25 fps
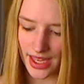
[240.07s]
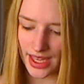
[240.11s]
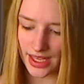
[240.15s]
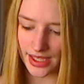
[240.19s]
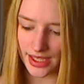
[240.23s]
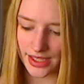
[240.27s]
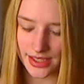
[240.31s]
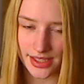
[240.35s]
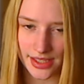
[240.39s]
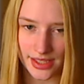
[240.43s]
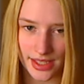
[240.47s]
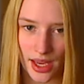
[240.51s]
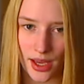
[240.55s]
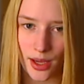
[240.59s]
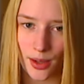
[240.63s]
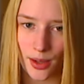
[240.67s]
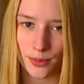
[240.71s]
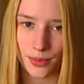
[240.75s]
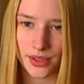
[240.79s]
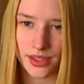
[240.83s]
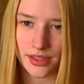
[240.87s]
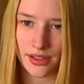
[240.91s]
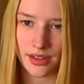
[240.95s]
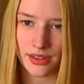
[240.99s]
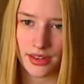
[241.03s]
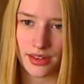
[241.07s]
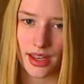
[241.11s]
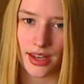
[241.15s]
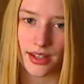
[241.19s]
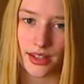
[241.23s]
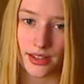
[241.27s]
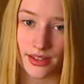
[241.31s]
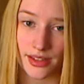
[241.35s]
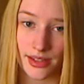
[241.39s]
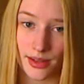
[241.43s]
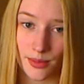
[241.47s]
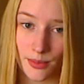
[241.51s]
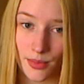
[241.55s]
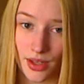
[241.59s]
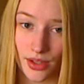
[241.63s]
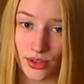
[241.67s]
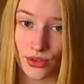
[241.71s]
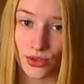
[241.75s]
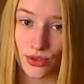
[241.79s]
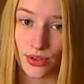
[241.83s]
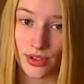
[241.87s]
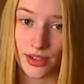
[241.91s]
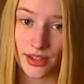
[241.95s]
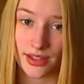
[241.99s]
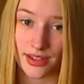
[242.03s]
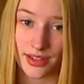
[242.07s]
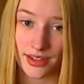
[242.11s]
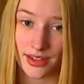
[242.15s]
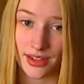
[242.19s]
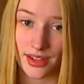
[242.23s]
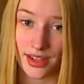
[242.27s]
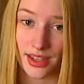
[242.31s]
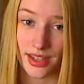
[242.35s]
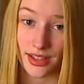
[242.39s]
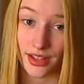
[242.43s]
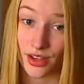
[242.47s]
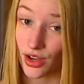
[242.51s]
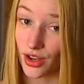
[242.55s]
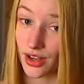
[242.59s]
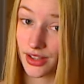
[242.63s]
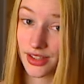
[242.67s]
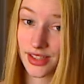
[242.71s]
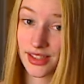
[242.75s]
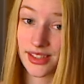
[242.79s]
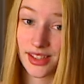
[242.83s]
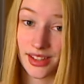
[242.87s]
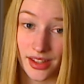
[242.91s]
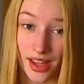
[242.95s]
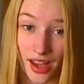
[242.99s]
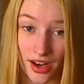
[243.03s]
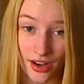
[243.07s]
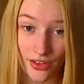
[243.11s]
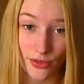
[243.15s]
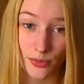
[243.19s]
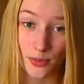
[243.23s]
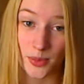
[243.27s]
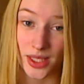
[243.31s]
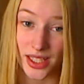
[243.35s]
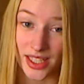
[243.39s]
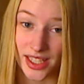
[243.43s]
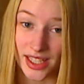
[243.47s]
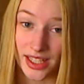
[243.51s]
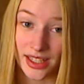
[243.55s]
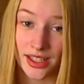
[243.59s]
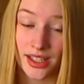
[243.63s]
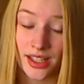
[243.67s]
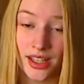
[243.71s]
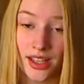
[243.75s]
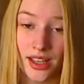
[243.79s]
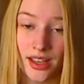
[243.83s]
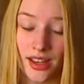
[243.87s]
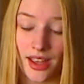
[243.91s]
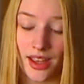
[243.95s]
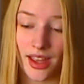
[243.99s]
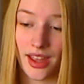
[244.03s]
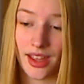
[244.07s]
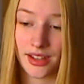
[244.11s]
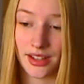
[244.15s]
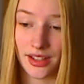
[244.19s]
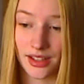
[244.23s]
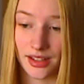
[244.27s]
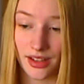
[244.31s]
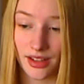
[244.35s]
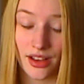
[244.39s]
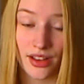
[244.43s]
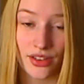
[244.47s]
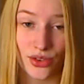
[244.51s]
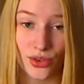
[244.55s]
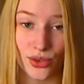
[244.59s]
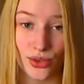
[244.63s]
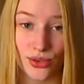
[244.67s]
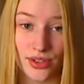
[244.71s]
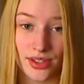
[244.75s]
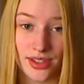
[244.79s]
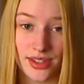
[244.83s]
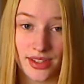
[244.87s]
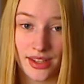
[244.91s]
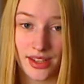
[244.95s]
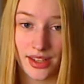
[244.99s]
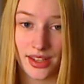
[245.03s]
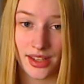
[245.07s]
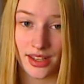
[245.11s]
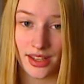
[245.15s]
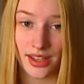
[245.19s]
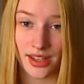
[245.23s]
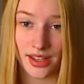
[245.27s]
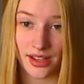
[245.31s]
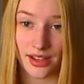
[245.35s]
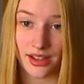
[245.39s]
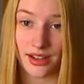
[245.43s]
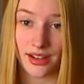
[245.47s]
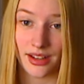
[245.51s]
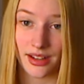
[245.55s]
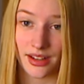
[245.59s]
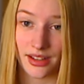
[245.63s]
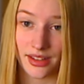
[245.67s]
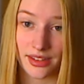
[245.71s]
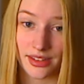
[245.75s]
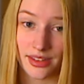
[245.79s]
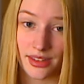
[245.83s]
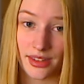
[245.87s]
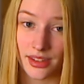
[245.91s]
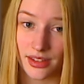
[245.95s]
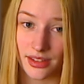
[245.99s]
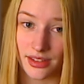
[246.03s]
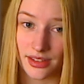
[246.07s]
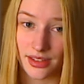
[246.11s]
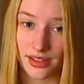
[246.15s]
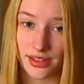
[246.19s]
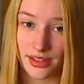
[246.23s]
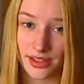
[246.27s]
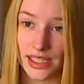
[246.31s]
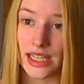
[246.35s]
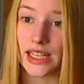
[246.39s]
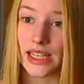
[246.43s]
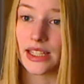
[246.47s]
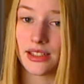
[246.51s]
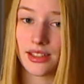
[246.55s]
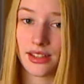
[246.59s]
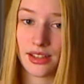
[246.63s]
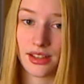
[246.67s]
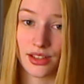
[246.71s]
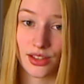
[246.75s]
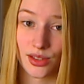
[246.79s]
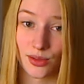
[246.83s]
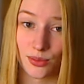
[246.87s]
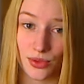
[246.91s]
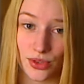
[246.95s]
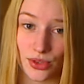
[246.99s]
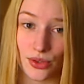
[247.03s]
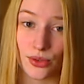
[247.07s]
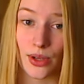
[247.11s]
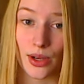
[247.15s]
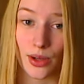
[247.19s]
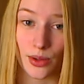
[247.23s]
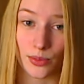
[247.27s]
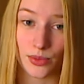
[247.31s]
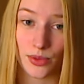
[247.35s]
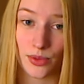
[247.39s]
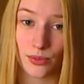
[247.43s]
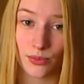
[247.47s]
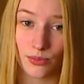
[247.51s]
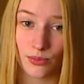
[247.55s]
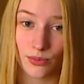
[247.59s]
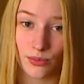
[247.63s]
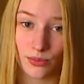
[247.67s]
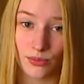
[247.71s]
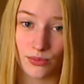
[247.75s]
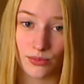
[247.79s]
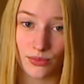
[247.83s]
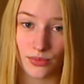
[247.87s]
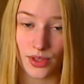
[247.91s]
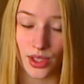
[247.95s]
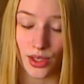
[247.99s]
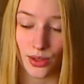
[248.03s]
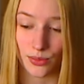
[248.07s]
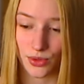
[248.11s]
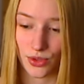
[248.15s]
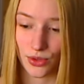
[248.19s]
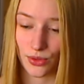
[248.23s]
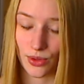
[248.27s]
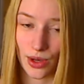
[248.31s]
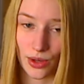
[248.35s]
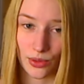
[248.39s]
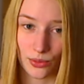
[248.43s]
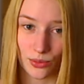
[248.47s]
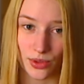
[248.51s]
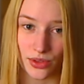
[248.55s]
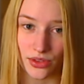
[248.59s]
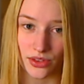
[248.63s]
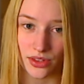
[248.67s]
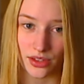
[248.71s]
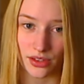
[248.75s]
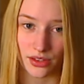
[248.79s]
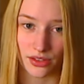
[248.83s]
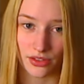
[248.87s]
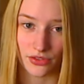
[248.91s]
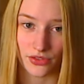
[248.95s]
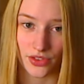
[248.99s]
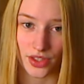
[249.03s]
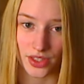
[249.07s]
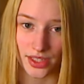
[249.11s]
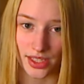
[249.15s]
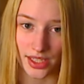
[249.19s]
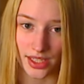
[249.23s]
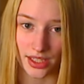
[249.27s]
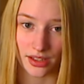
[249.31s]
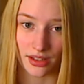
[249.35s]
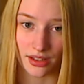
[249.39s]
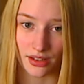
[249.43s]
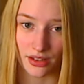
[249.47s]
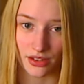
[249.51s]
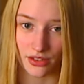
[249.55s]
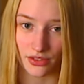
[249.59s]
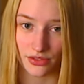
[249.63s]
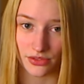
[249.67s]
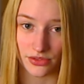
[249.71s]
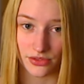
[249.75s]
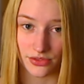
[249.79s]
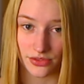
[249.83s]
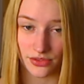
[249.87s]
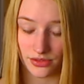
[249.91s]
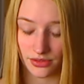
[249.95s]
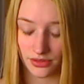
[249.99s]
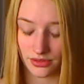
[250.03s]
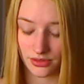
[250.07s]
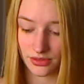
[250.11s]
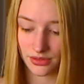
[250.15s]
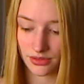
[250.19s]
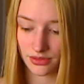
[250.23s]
except that in some countries it costs a lot of money, and in others the state helps you out with the funding of